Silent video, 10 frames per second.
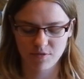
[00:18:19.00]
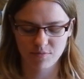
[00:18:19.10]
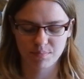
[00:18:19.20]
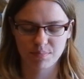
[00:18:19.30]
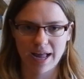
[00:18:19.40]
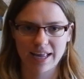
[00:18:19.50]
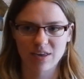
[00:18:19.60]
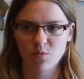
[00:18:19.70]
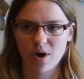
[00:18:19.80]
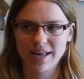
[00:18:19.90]
black and
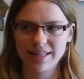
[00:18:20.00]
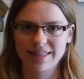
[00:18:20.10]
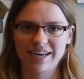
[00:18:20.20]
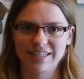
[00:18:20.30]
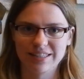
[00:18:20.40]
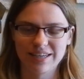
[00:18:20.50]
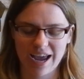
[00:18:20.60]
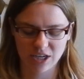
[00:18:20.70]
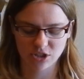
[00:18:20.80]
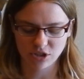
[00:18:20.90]
white that isn't actually